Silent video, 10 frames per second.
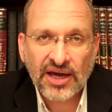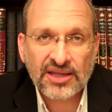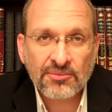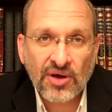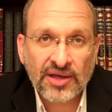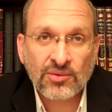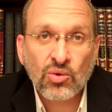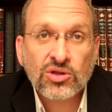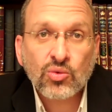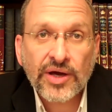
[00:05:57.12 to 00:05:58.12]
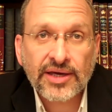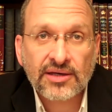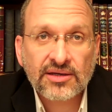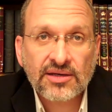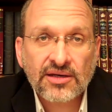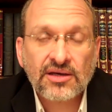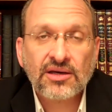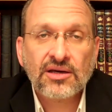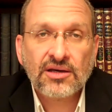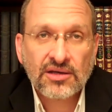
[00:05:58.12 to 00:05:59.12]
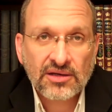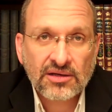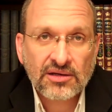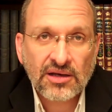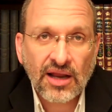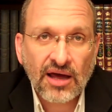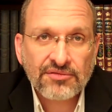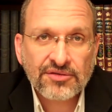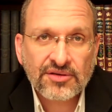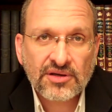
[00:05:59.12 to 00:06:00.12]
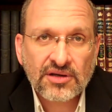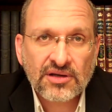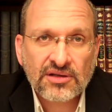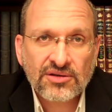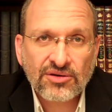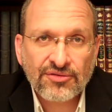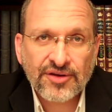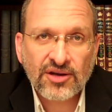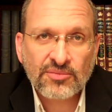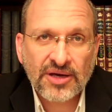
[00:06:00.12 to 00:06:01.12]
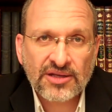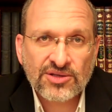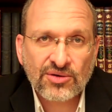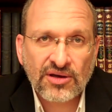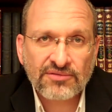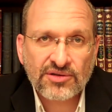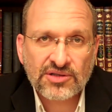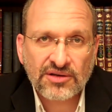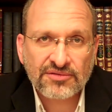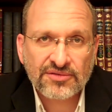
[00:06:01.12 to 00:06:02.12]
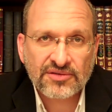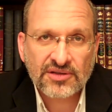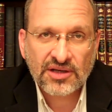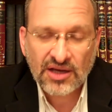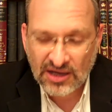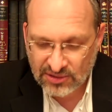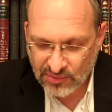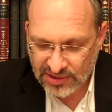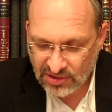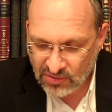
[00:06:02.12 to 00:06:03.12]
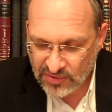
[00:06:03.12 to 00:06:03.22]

And what way? Love your fellow man as you love yourself. How do we know?